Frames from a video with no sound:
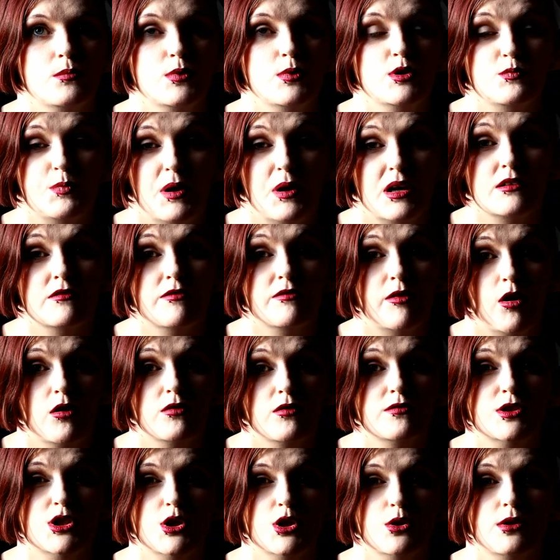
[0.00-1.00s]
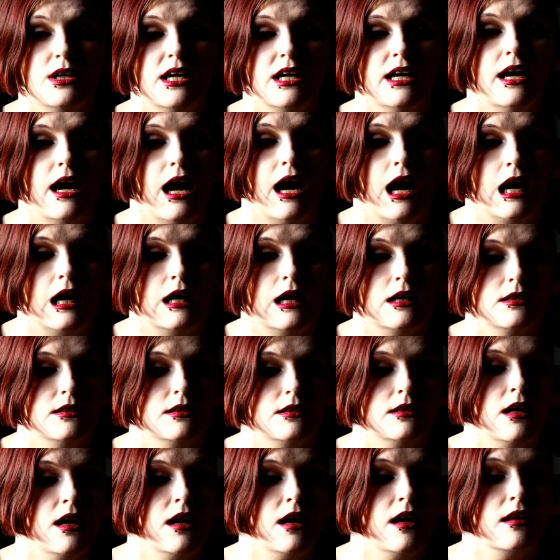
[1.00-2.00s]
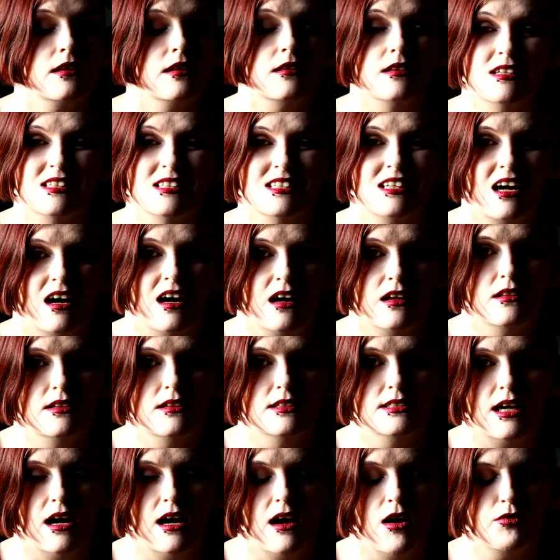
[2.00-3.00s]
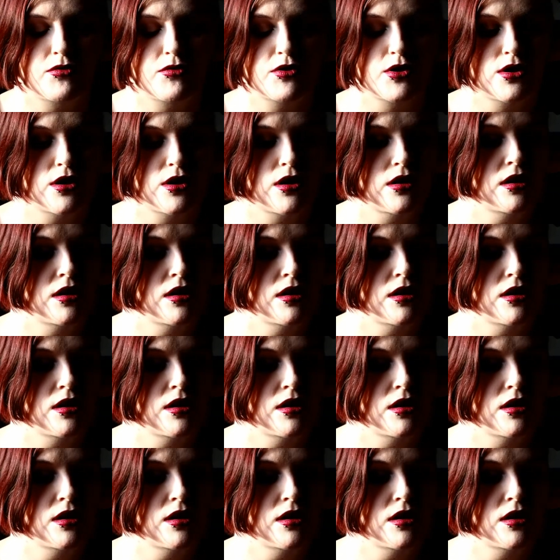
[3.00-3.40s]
perspective of Jody and this guy that's after